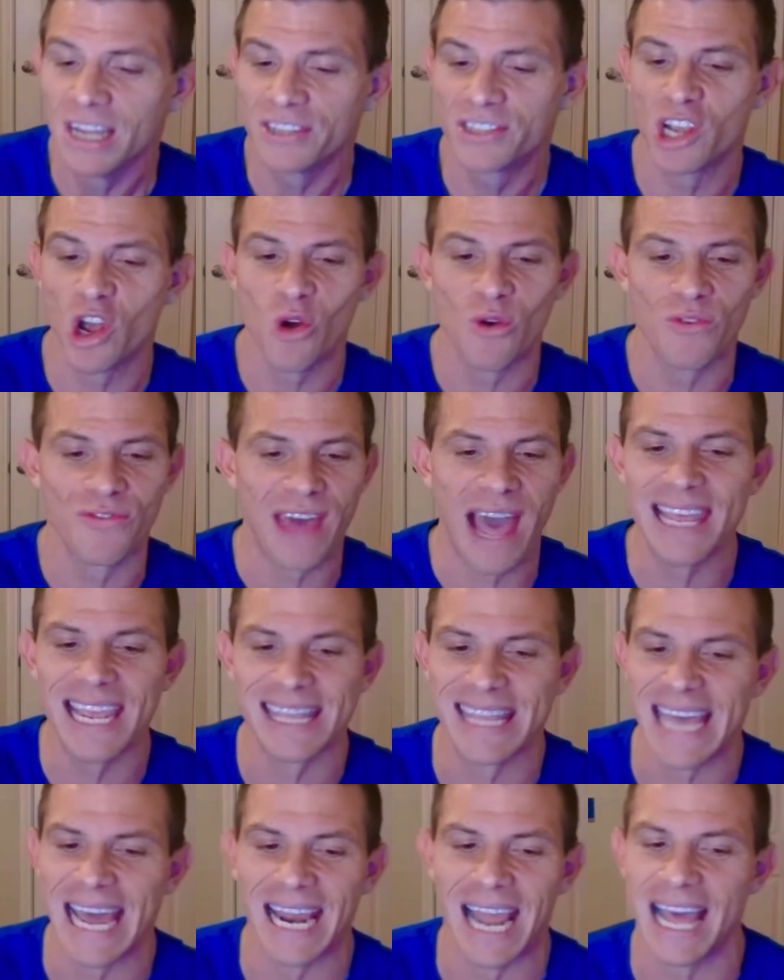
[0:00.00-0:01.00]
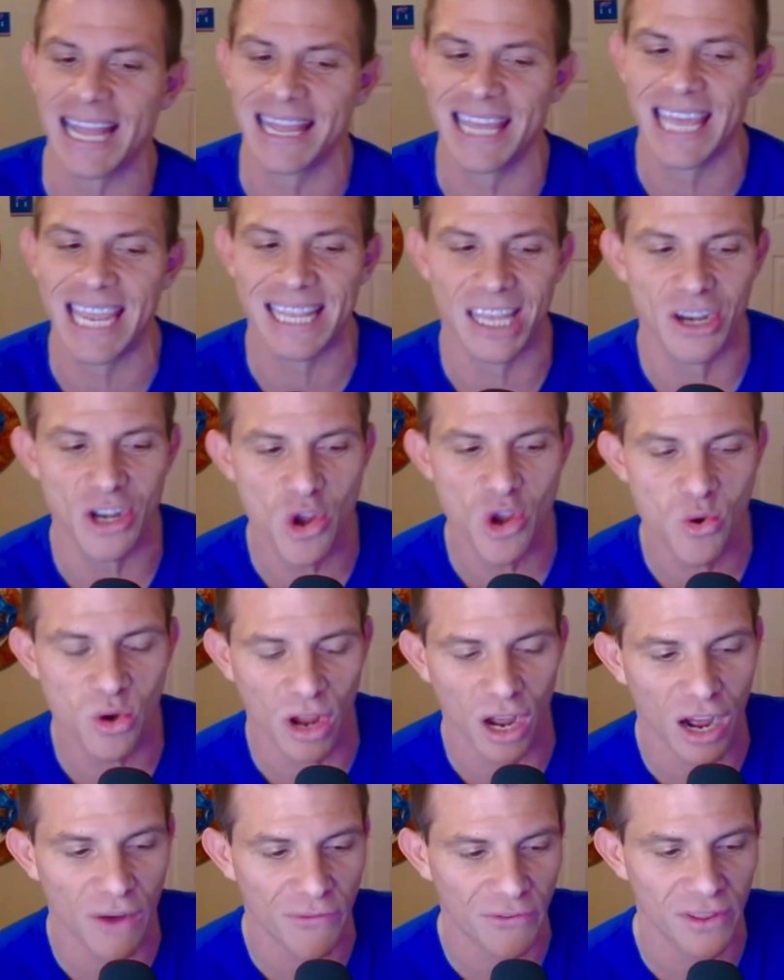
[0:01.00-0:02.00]
So I think the new
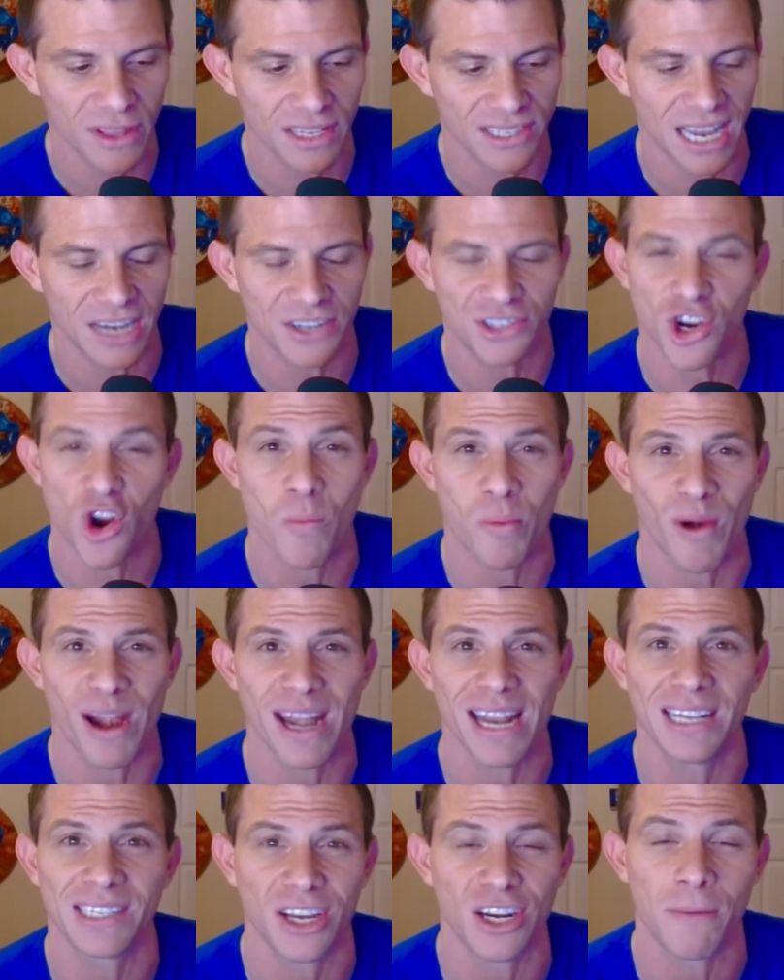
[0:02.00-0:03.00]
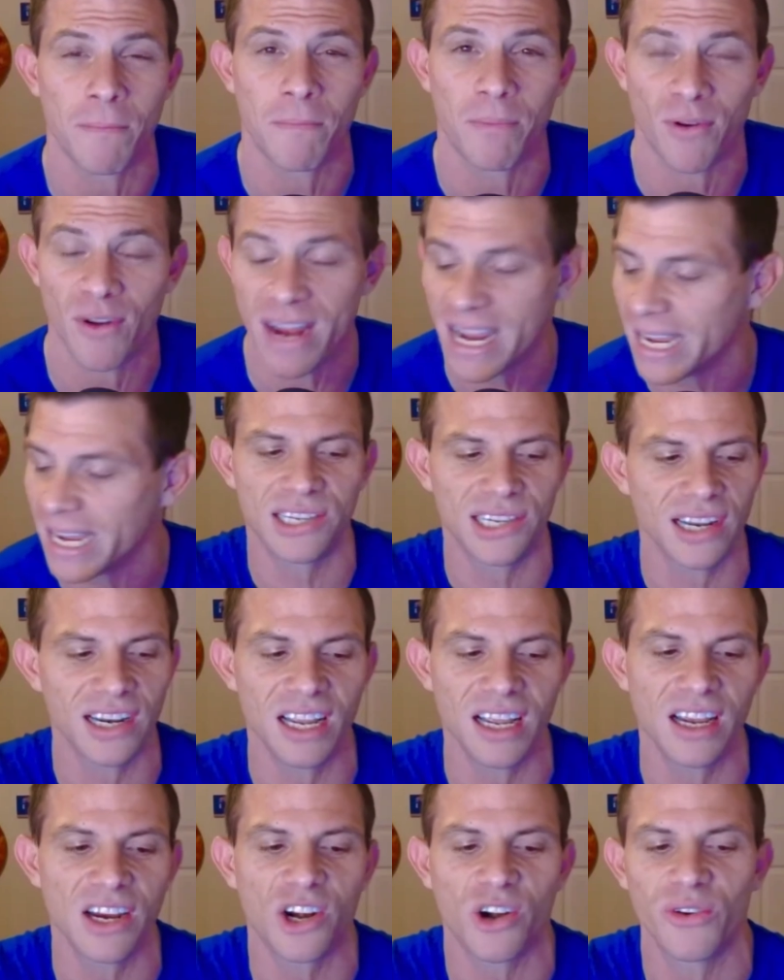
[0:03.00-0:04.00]
confidence that Joe Brady is going to bring, it's going
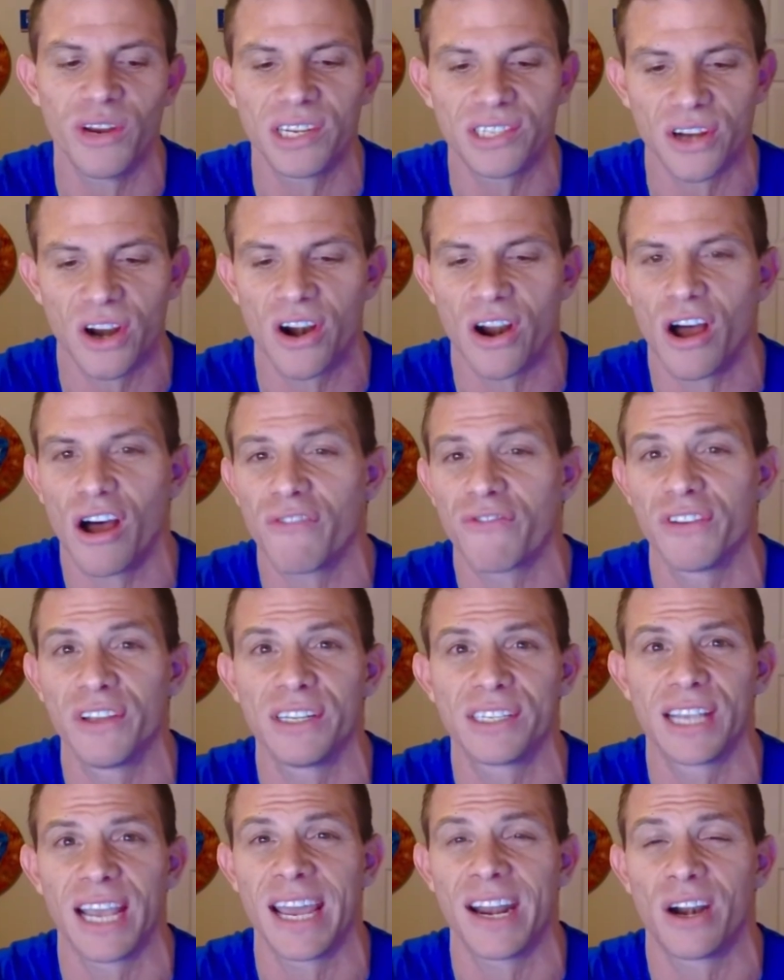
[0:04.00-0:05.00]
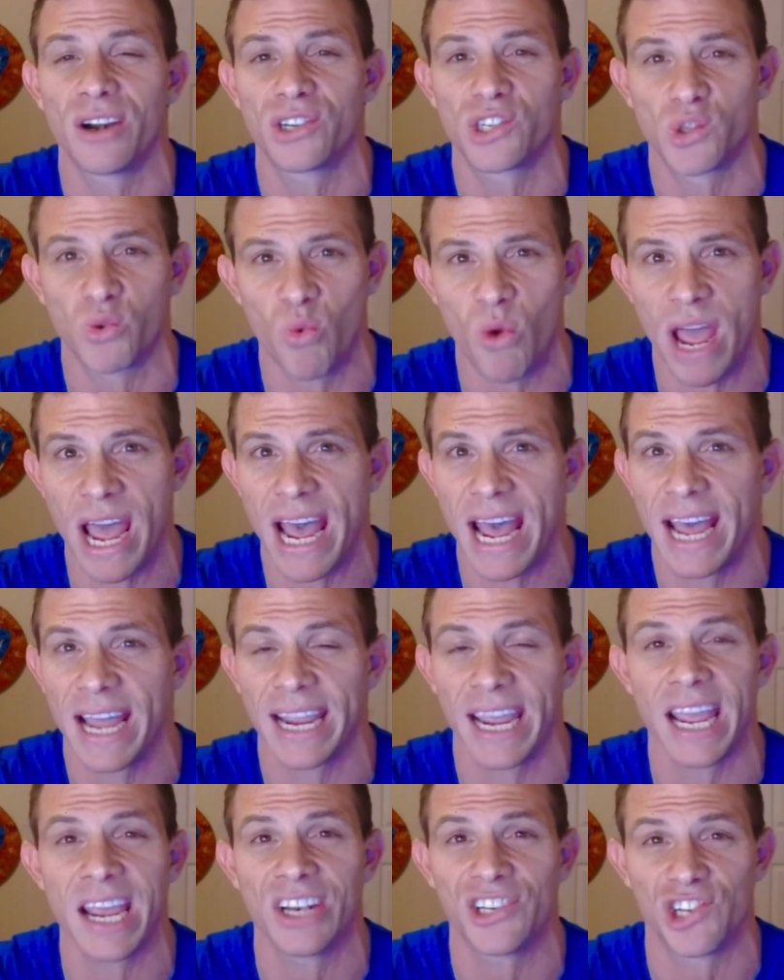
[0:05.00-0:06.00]
to increase our offense and our
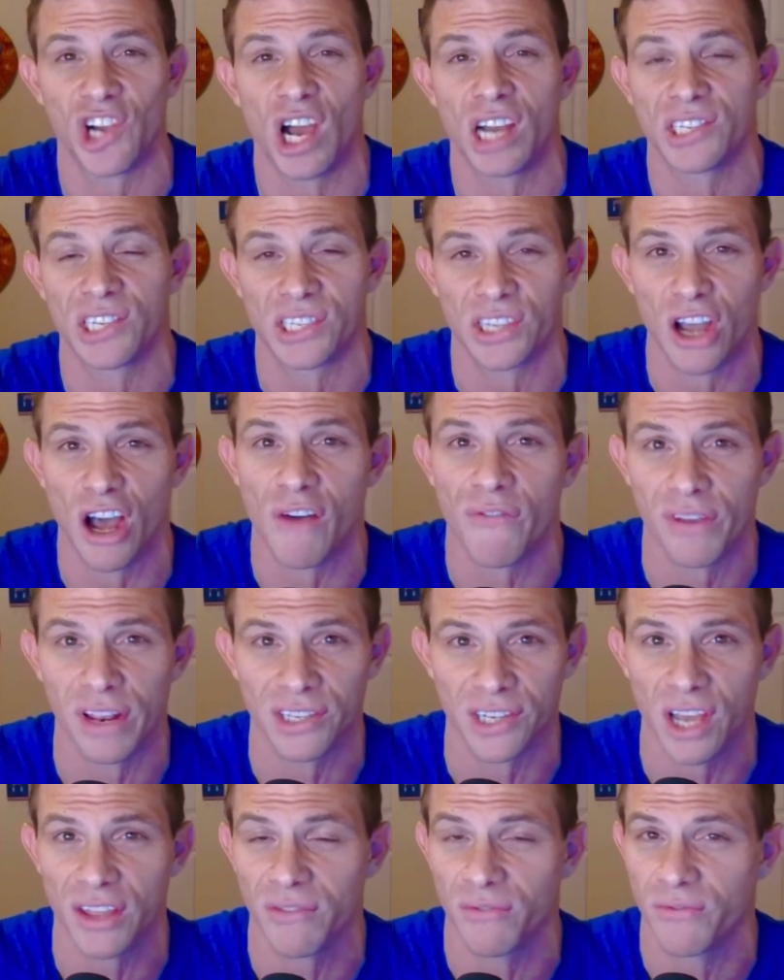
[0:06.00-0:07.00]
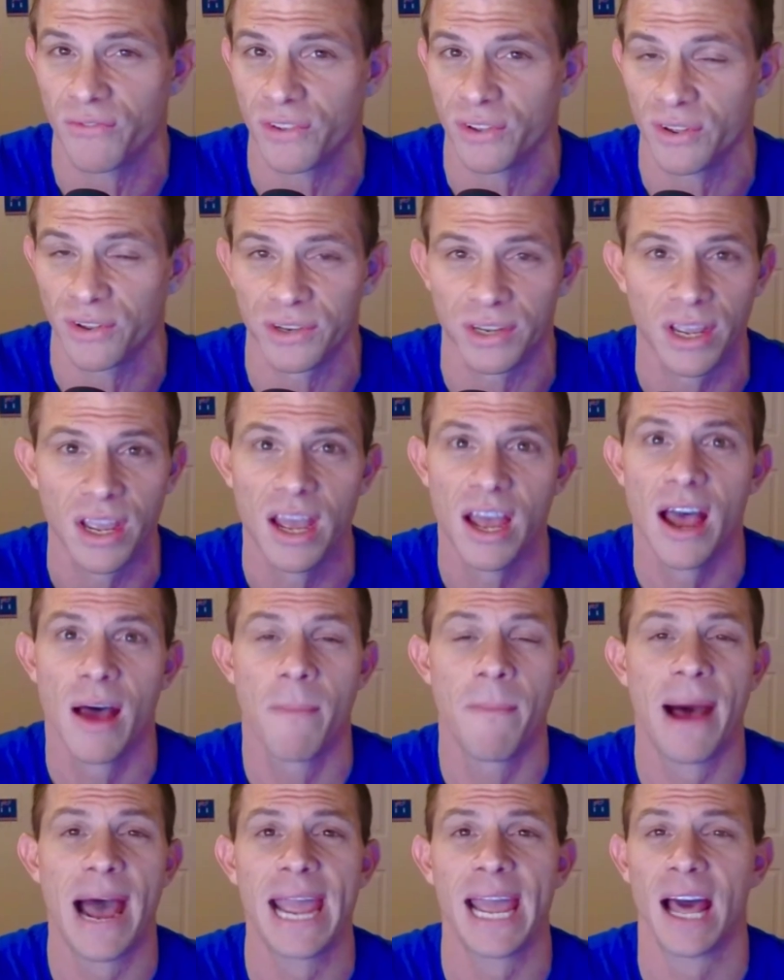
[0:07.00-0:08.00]
swag and Josh's confidence on the field
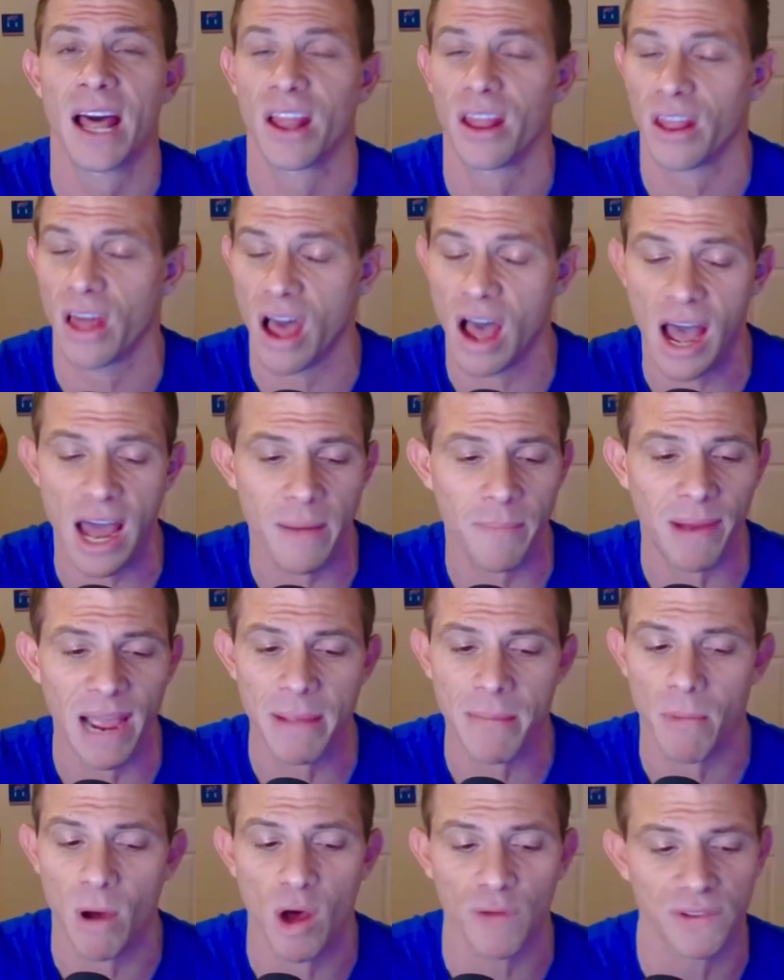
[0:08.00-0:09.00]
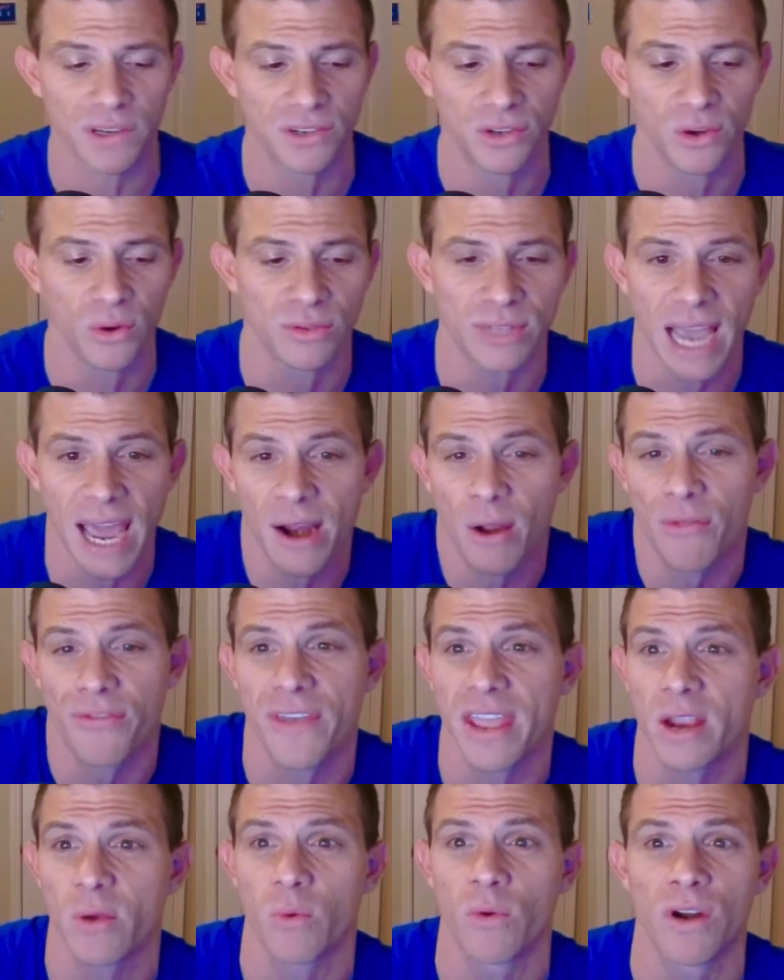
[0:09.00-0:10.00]
by a lot, by multitudes. I don't
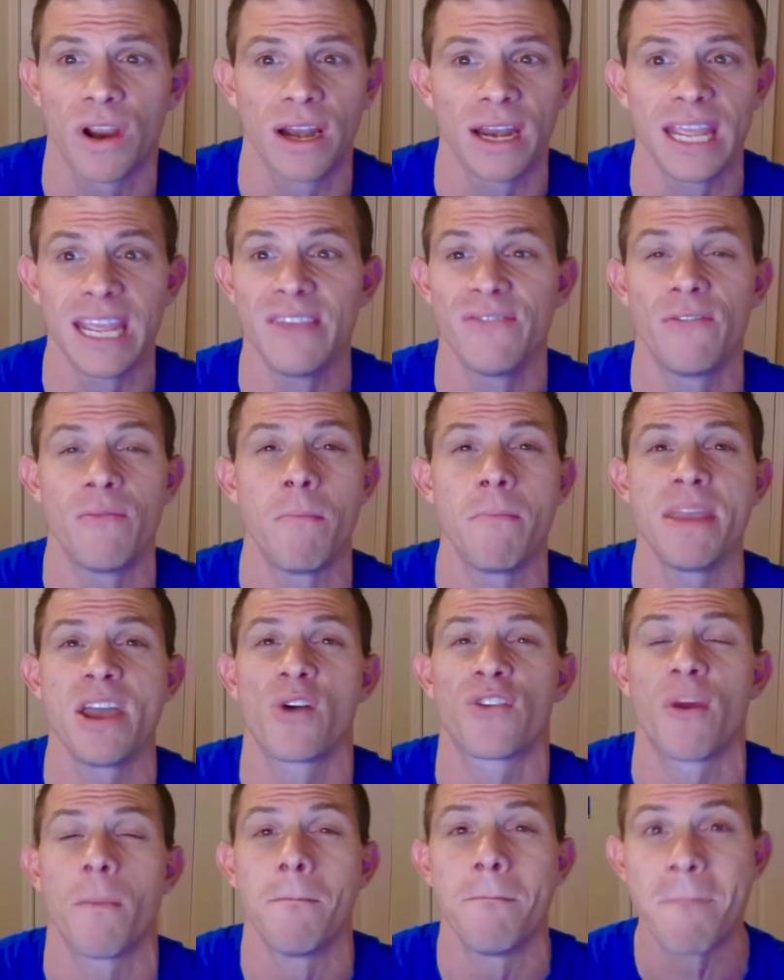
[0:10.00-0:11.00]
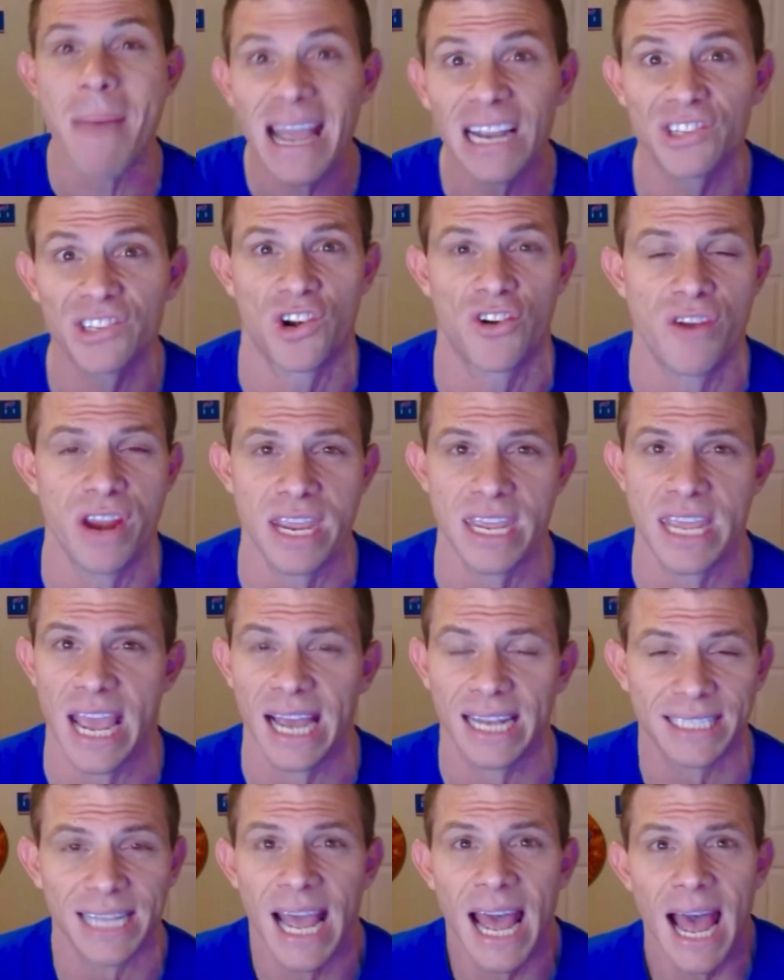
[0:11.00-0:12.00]
think we're going to even be able to measure it
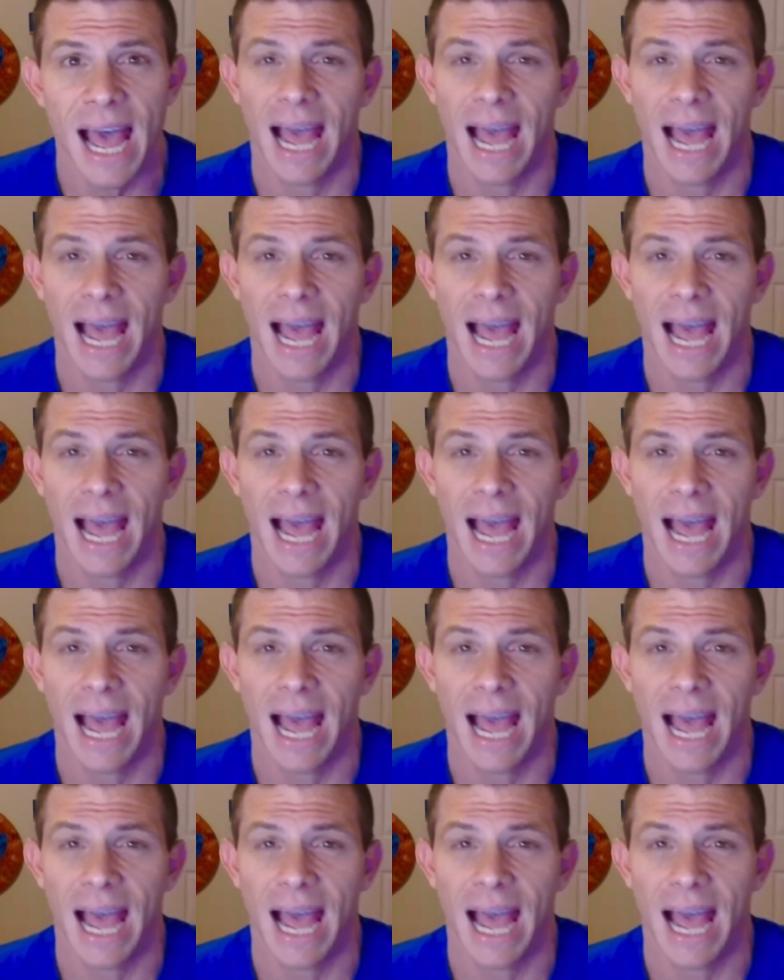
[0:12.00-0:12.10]
yet.